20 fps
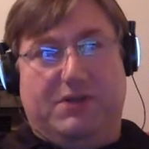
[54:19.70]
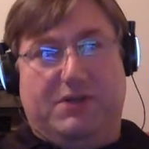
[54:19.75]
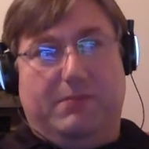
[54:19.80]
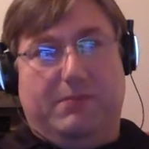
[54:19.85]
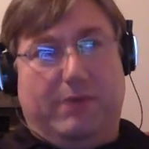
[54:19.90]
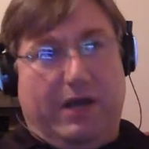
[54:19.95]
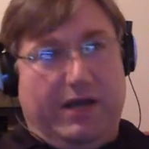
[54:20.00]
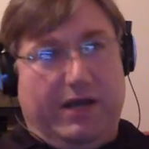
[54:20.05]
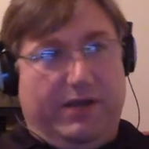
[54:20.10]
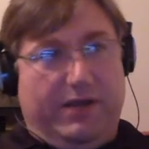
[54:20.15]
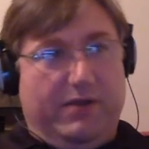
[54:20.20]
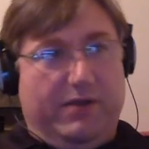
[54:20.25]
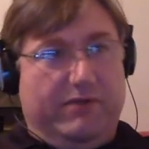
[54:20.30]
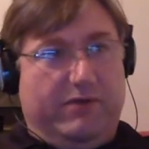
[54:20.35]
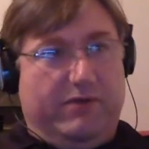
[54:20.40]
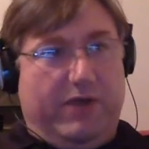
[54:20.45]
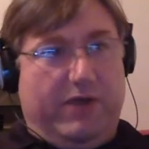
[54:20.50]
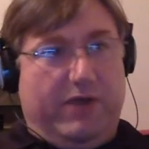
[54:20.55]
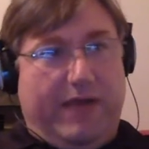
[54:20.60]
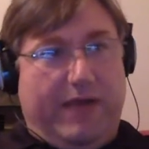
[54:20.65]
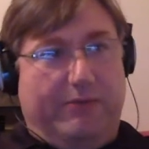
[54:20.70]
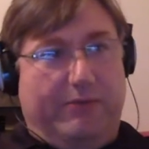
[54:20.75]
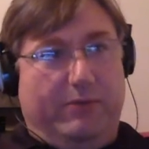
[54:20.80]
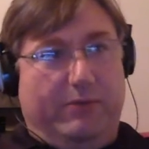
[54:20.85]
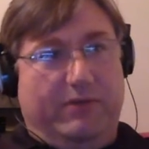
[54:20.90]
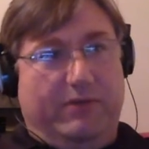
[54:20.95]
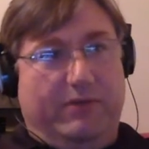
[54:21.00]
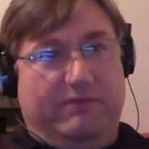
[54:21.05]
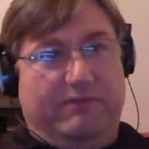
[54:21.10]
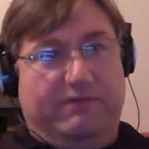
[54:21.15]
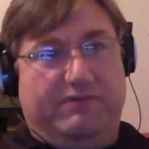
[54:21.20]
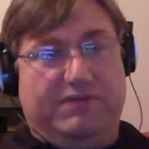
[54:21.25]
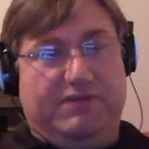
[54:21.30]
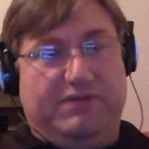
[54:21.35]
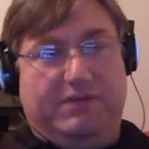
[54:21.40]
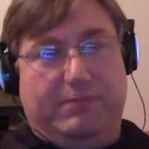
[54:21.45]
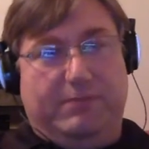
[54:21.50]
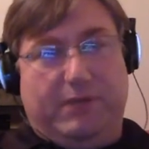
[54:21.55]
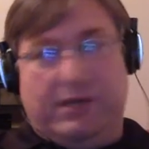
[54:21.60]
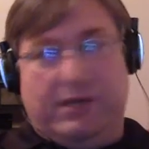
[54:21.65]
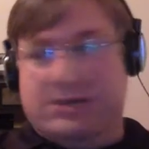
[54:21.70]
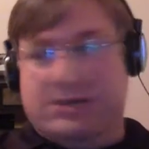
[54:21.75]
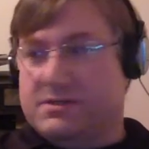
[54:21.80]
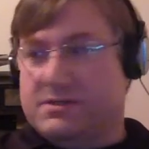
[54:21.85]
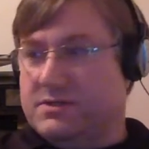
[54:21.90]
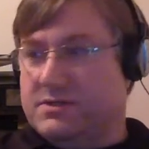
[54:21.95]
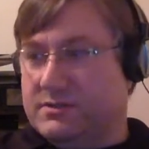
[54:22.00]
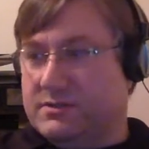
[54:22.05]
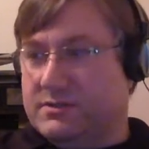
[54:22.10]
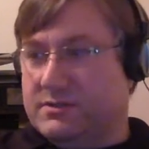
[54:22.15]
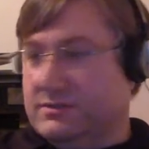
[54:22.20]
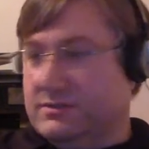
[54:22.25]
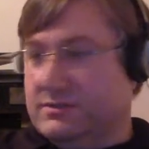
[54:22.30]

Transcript: them buying it over on Apple at $15. So.